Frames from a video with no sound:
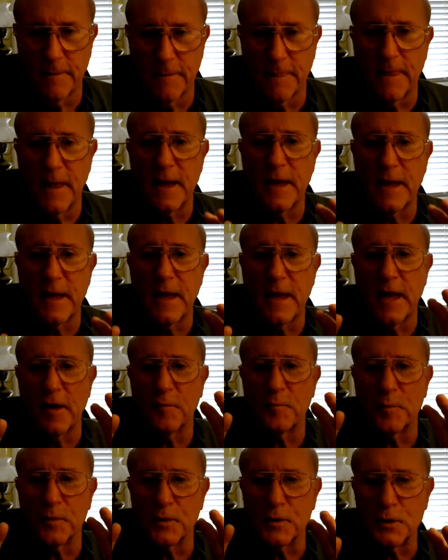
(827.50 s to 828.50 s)
They have
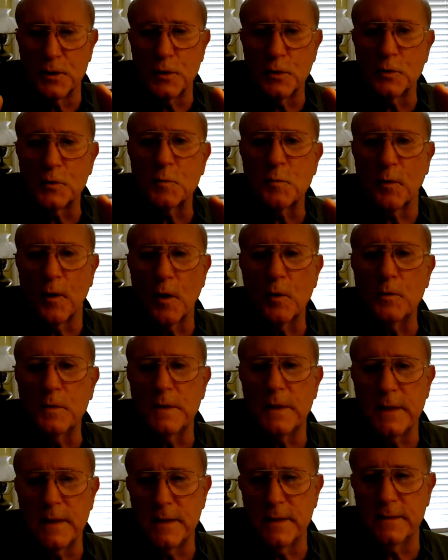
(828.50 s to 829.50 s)
produced
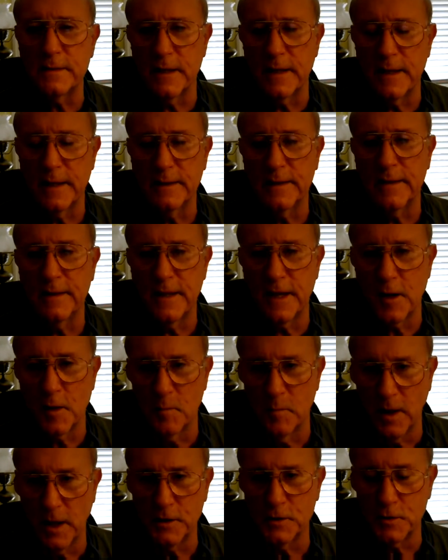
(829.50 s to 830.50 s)
proteins in their
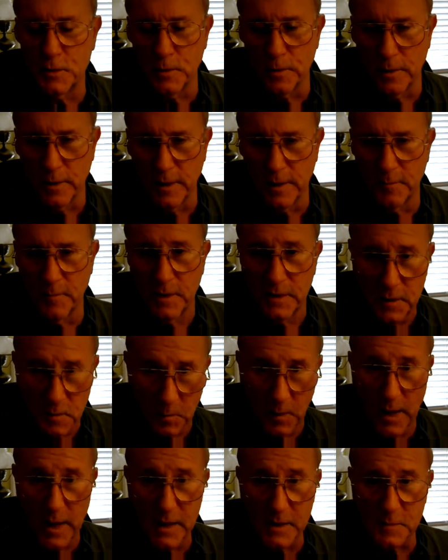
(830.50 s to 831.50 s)
bloodstream, in the
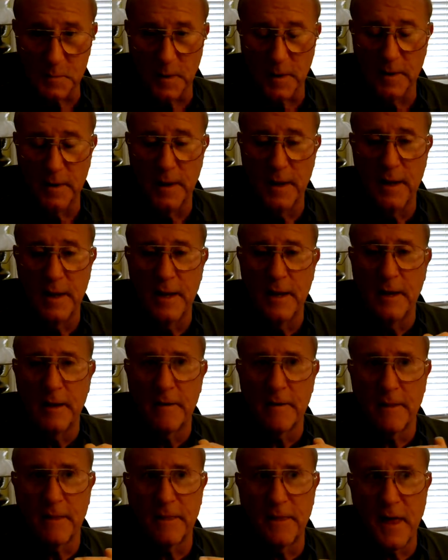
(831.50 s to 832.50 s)
plasma,
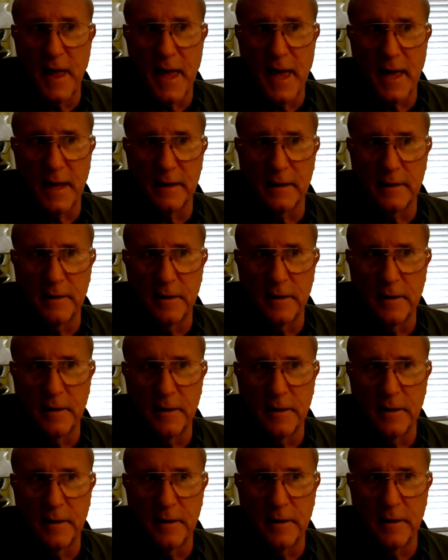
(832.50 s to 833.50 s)
that we
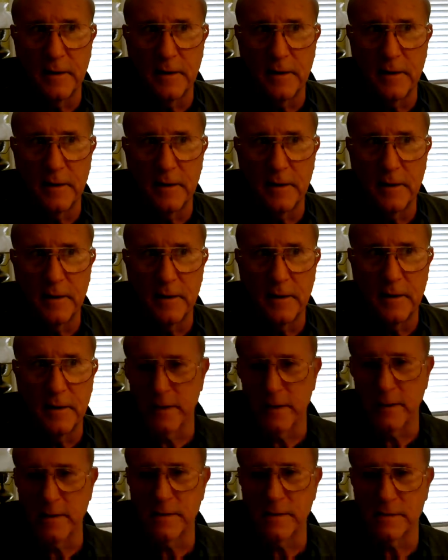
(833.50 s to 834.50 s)
would call
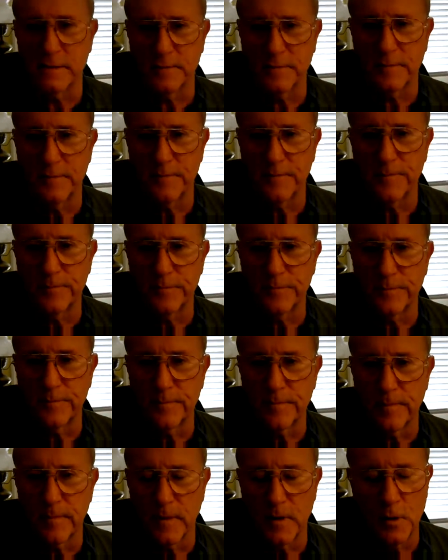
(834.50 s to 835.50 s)
antibodies.
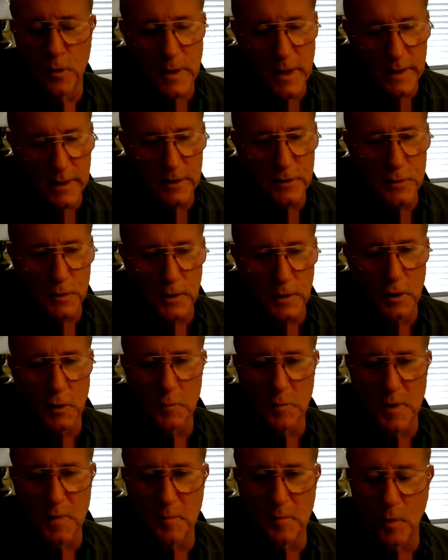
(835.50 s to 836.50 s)
You'll get into it a little bit
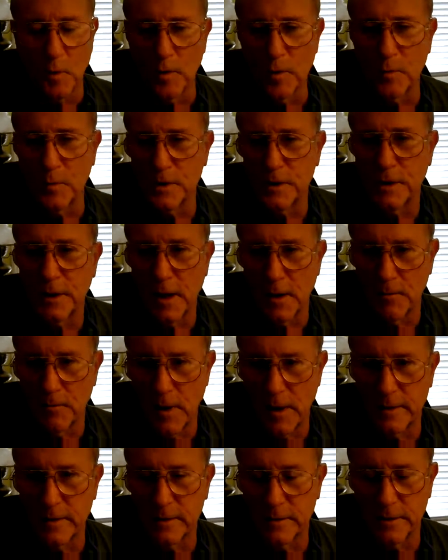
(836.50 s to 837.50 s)
more when you get right into
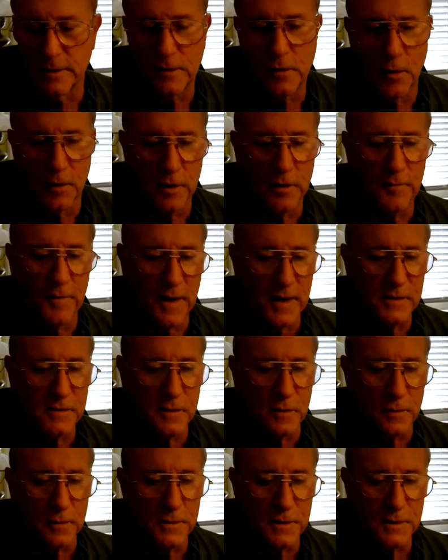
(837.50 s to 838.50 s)
the cardiovascular
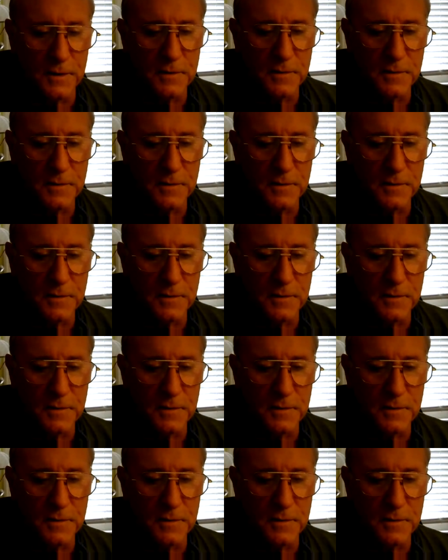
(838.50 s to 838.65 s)
system.